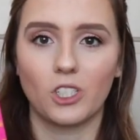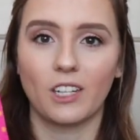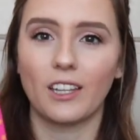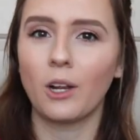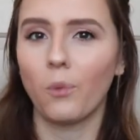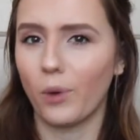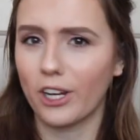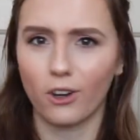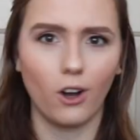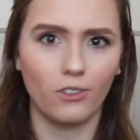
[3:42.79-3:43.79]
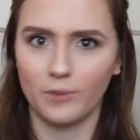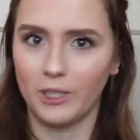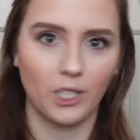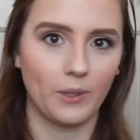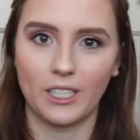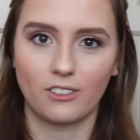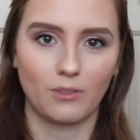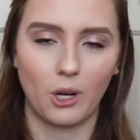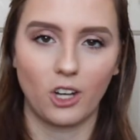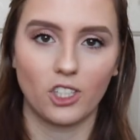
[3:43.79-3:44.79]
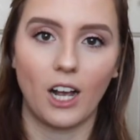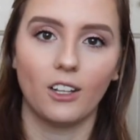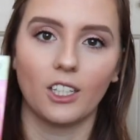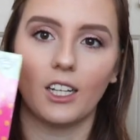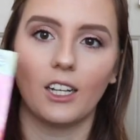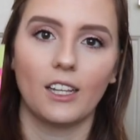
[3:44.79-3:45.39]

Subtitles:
which I think we are all familiar with this from our childhood.